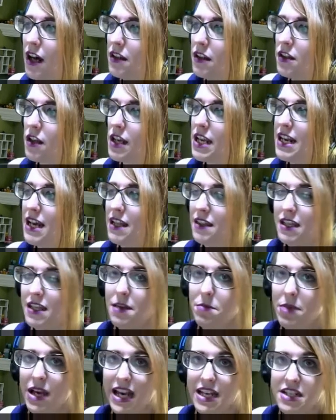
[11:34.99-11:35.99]
Looking at the
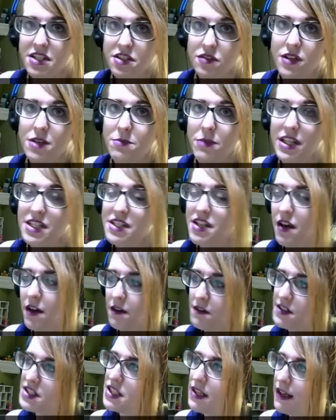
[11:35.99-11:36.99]
past 3 months
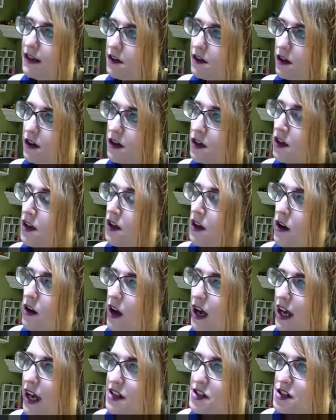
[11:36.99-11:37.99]
of Standard.
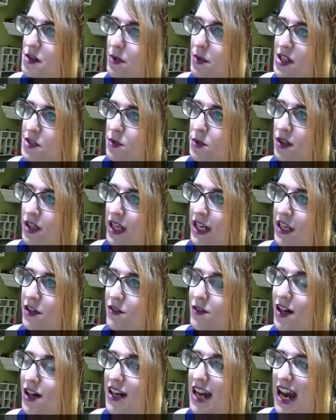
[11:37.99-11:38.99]
So Buzzwole
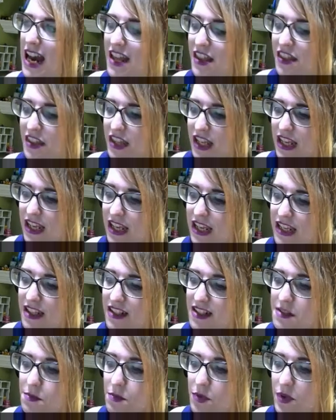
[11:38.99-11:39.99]
Lycanroc, I think,
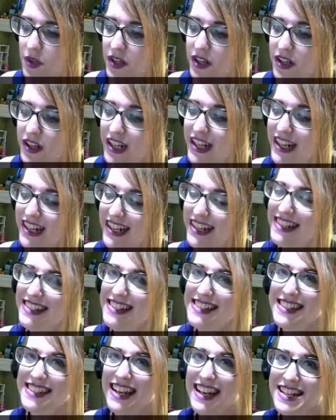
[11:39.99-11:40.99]
is pretty
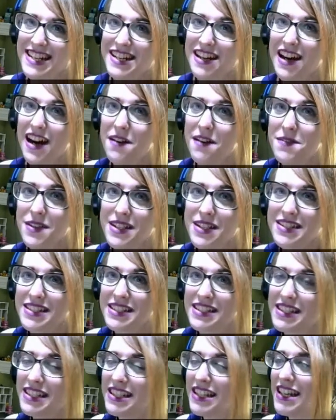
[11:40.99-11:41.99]
sketch.
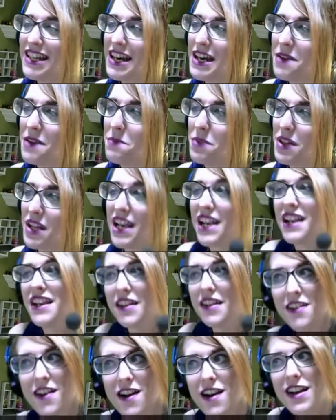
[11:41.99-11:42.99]
Obviously, I'm playing a
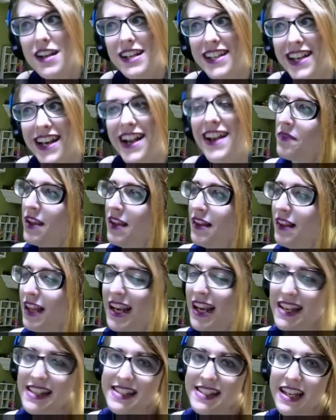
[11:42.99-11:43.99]
dark deck. Like
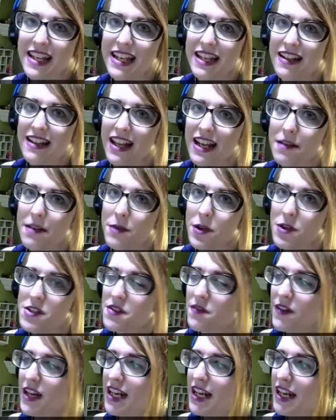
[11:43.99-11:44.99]
I said, like most
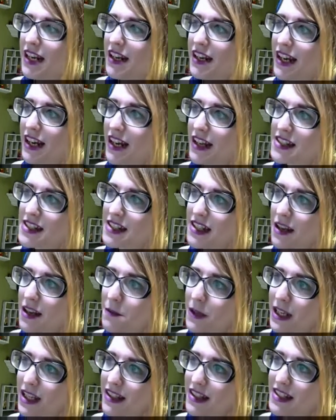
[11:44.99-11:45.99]
fighting decks, I
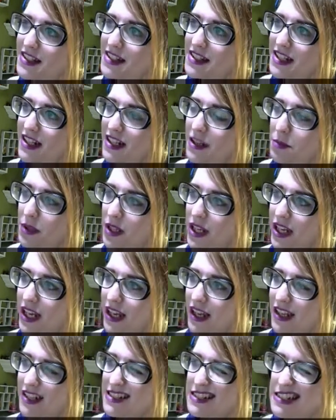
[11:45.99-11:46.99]
mean, this is going to play
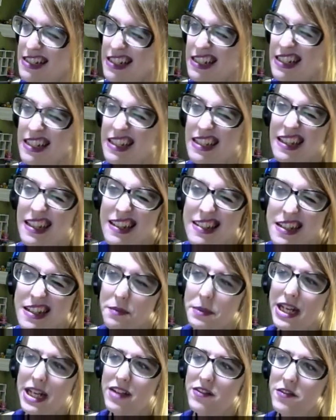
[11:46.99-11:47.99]
a decent
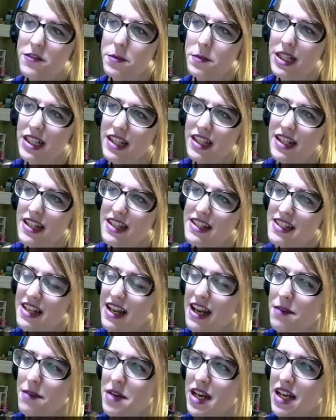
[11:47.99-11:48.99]
amount of abilities. I
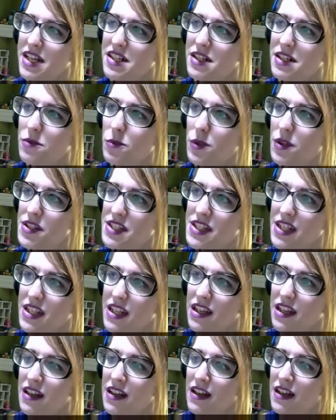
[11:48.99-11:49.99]
imagine we'll
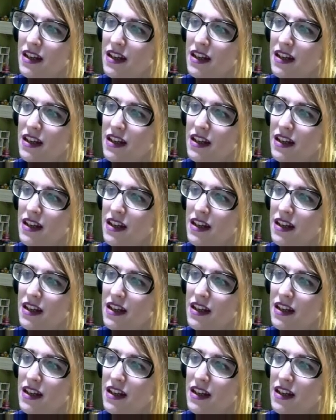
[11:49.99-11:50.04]
see